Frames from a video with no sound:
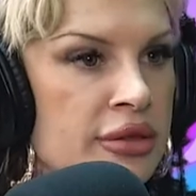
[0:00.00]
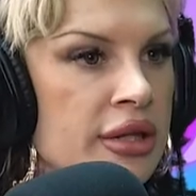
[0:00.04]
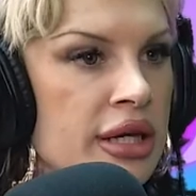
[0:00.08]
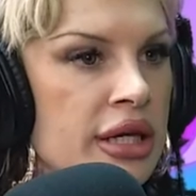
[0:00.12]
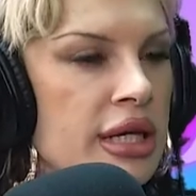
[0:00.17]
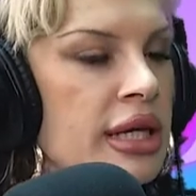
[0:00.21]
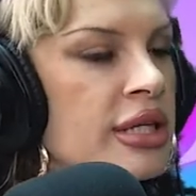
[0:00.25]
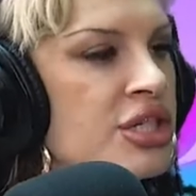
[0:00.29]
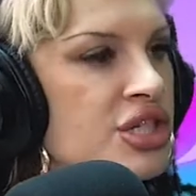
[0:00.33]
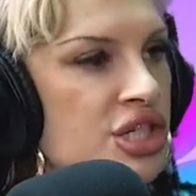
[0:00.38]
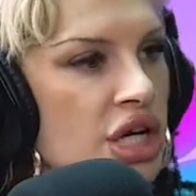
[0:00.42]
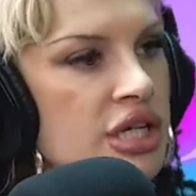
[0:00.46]

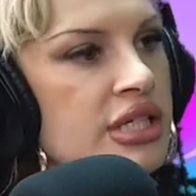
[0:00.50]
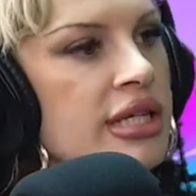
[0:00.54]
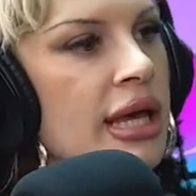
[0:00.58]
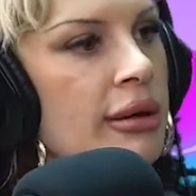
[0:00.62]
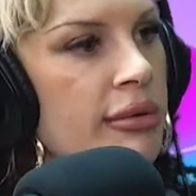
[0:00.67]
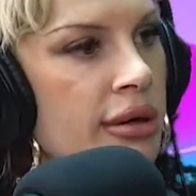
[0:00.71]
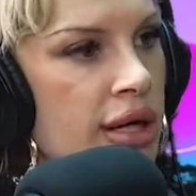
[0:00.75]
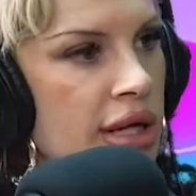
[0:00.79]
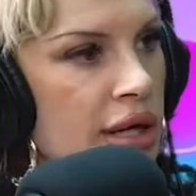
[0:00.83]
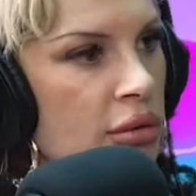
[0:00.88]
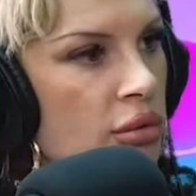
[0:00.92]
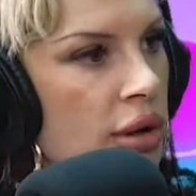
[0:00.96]
like it just kept
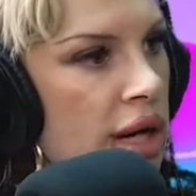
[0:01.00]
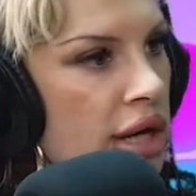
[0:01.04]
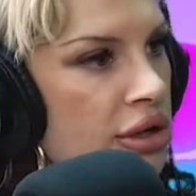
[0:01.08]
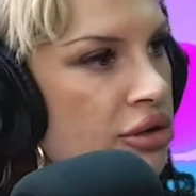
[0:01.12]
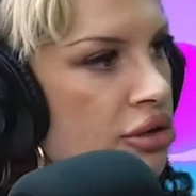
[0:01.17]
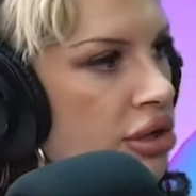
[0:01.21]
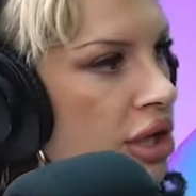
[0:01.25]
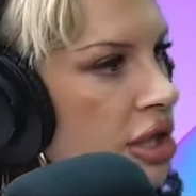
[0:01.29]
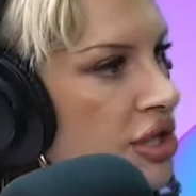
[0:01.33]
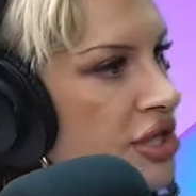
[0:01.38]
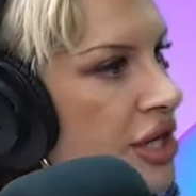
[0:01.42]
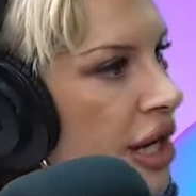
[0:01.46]
getting wilder,
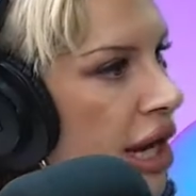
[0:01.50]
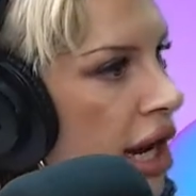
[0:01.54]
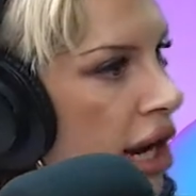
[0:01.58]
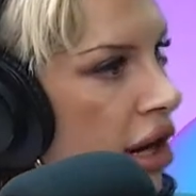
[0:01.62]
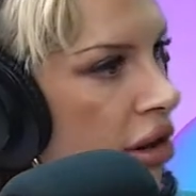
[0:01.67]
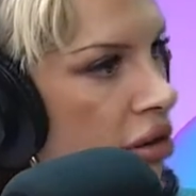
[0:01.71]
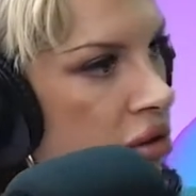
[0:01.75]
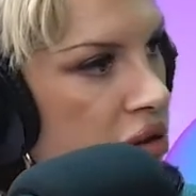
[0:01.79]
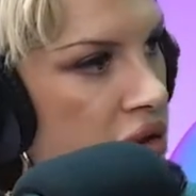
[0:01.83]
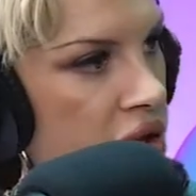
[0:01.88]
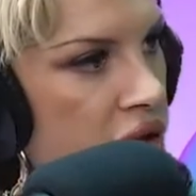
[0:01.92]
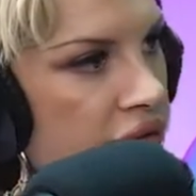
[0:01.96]
and I was like,
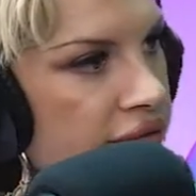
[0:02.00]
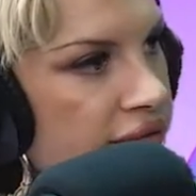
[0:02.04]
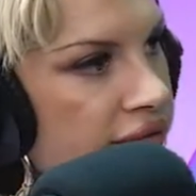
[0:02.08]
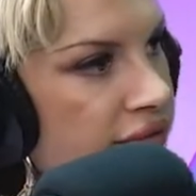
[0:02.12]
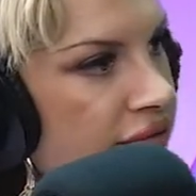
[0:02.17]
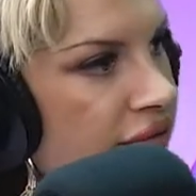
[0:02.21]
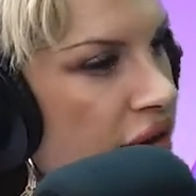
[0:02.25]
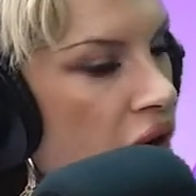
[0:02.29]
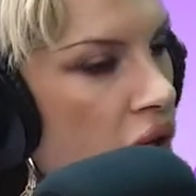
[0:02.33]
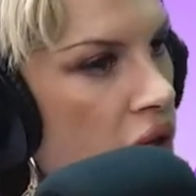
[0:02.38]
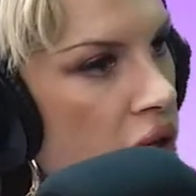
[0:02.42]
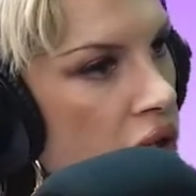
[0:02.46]
how mm-hmm. the
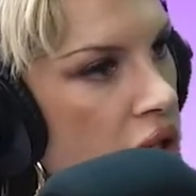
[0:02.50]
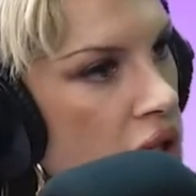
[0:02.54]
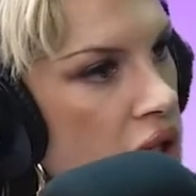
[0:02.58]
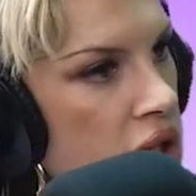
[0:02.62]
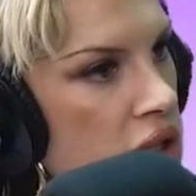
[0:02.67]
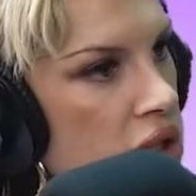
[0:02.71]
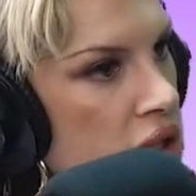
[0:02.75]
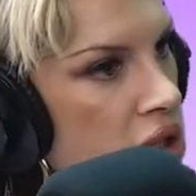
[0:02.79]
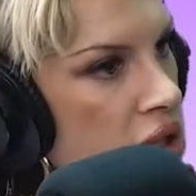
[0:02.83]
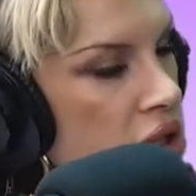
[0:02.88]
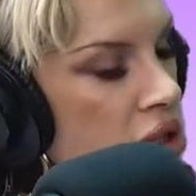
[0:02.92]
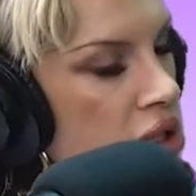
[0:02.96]
fuck
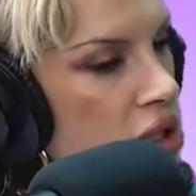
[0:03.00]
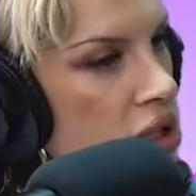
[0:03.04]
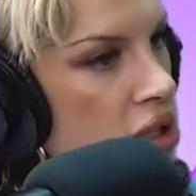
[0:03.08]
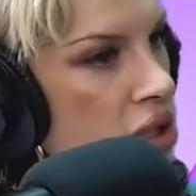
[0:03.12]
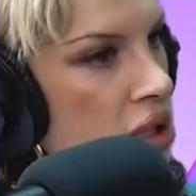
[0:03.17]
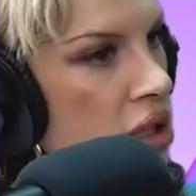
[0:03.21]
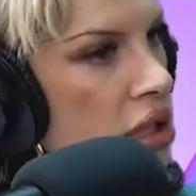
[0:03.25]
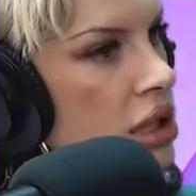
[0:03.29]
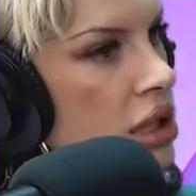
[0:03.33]
is this?